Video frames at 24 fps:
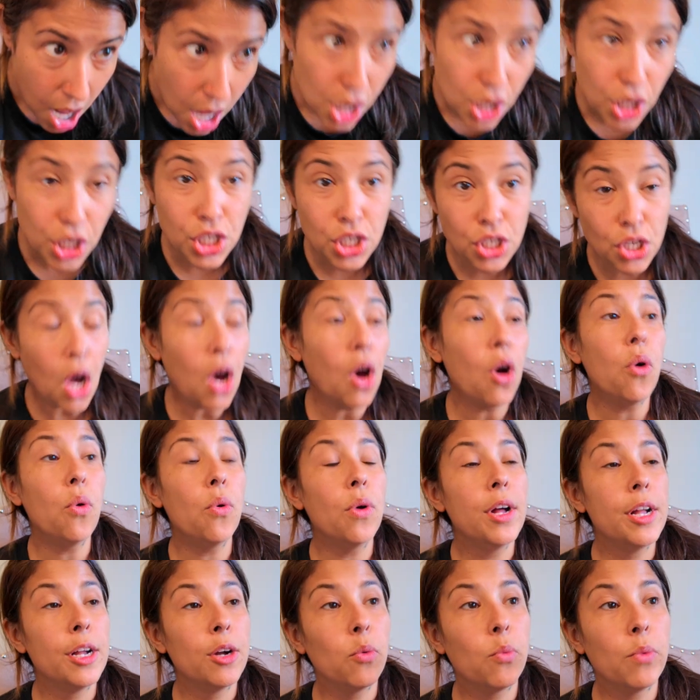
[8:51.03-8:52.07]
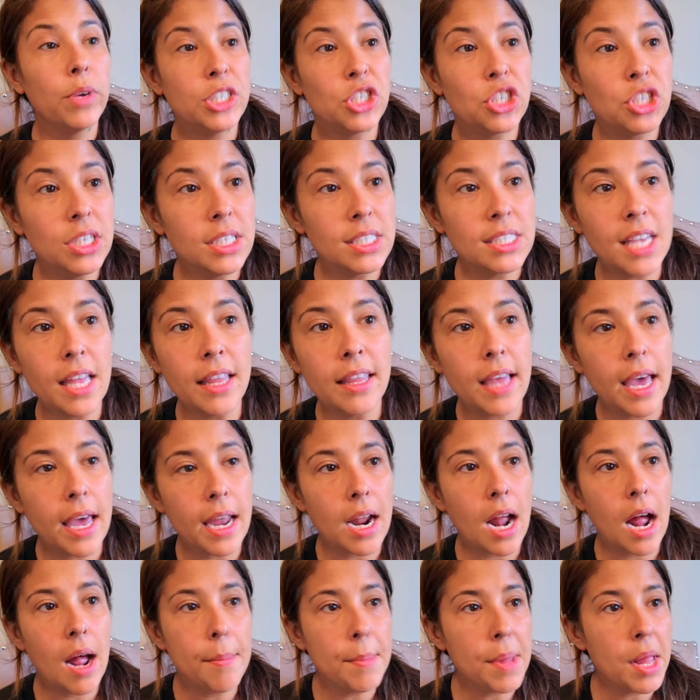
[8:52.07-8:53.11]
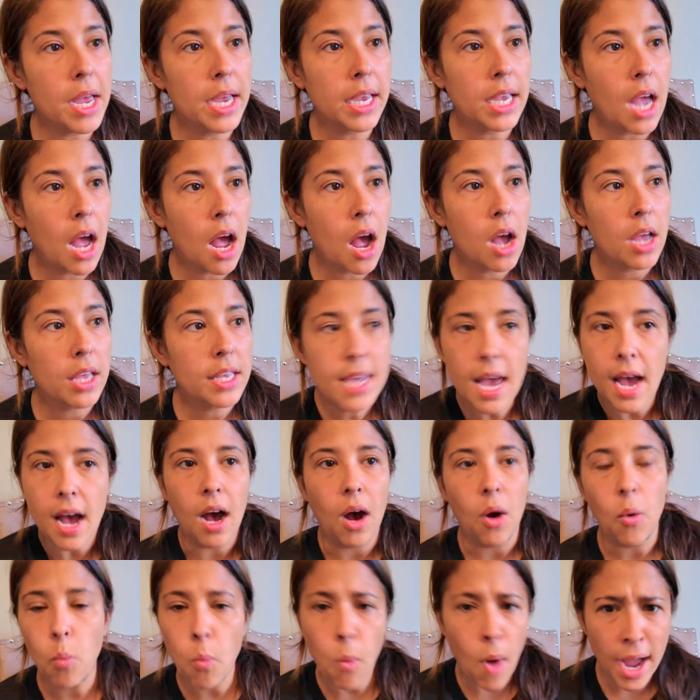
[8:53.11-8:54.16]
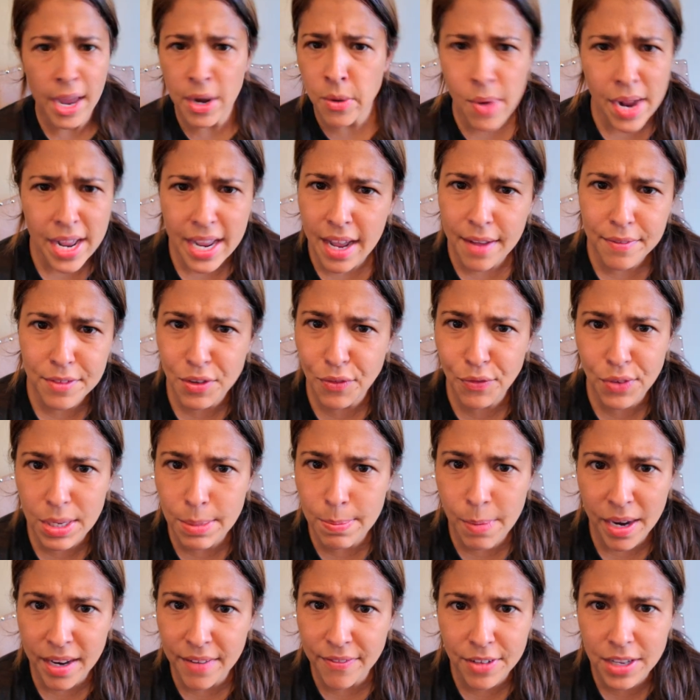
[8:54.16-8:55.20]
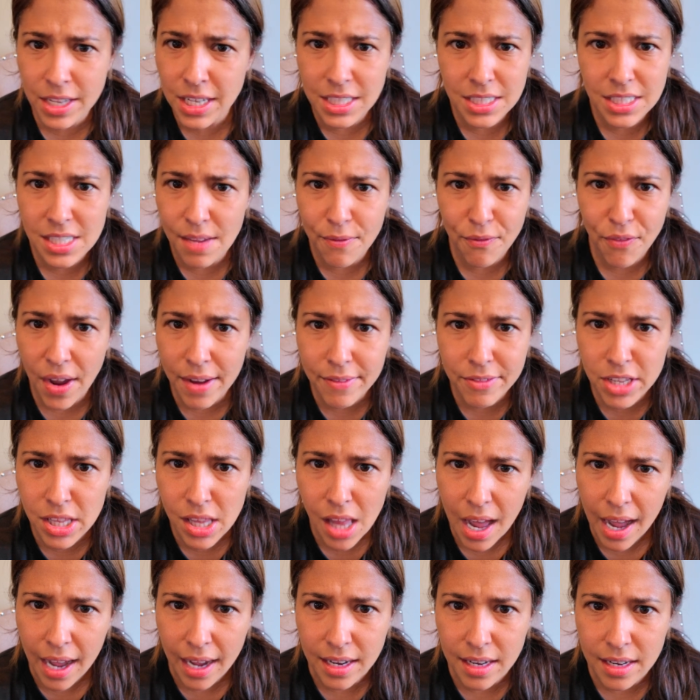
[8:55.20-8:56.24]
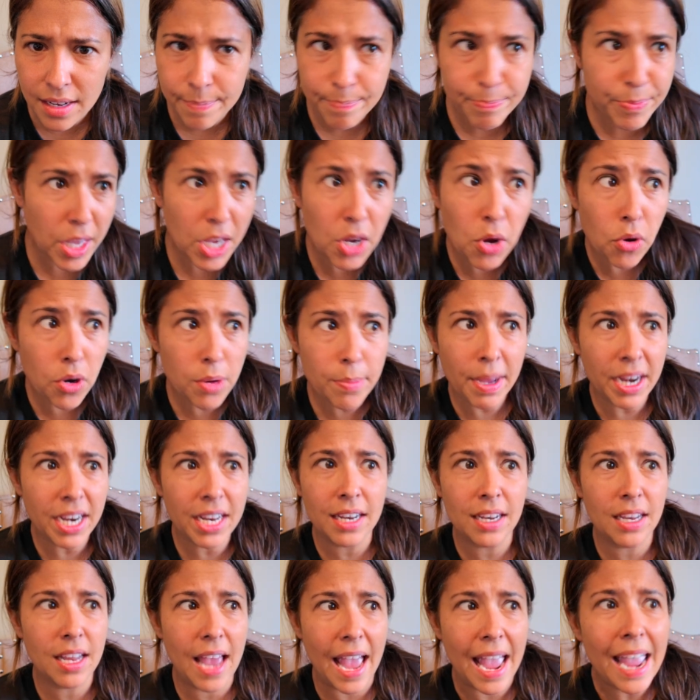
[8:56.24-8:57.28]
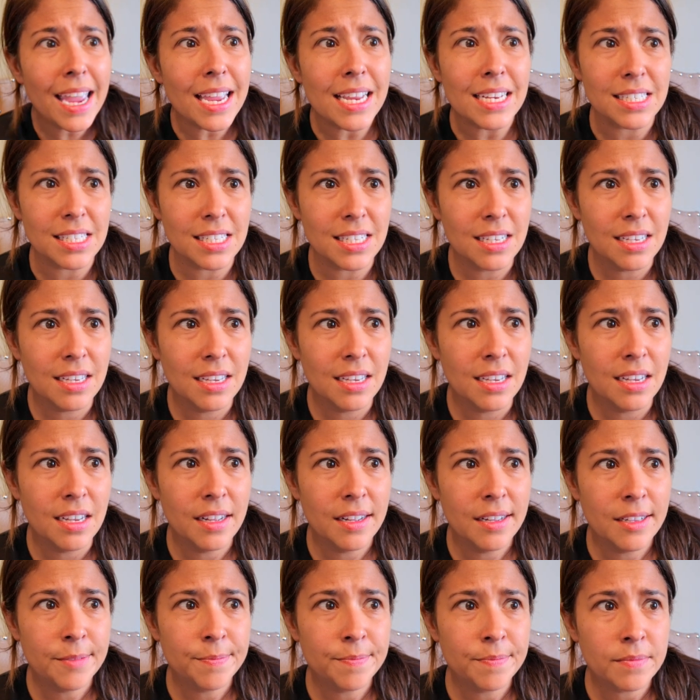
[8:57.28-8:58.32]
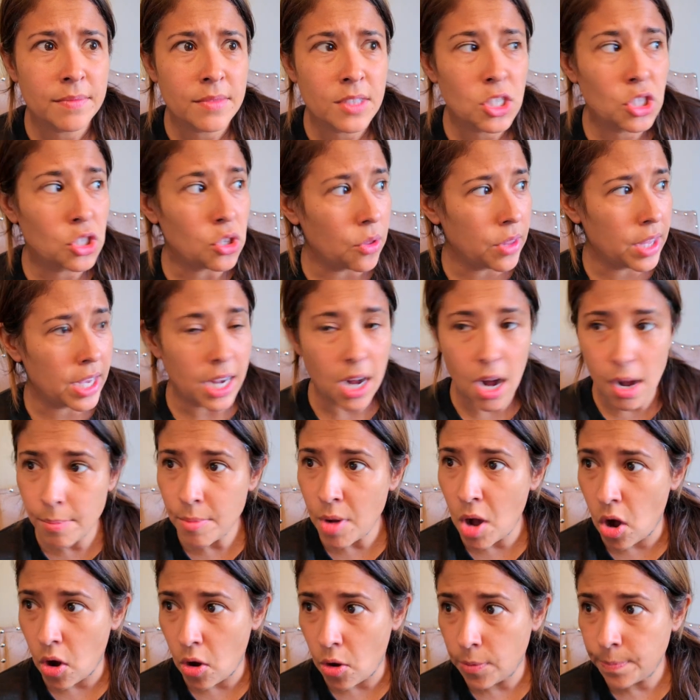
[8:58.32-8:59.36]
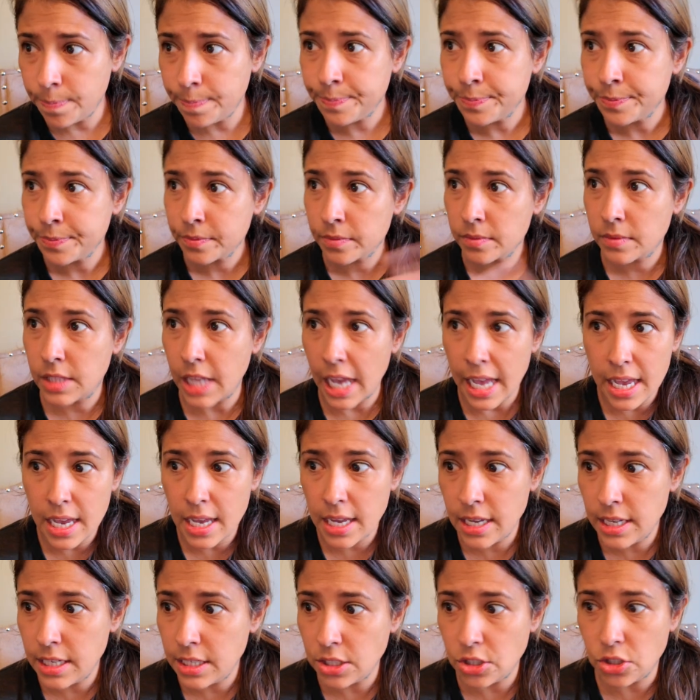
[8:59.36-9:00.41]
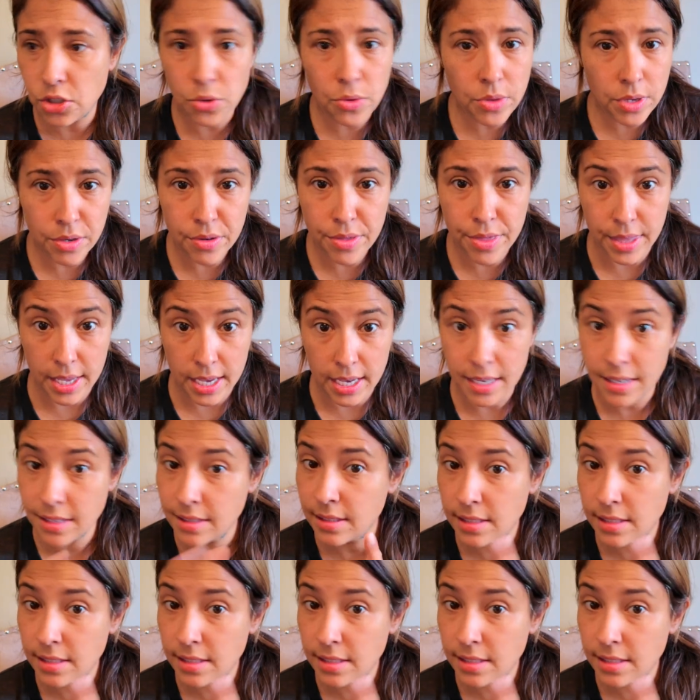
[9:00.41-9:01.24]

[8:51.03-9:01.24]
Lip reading: so when she said that, I'm like, yeah, why do I have to feed my kids at 5 o'clock? They go to bed at 8. So they come home, they do their thing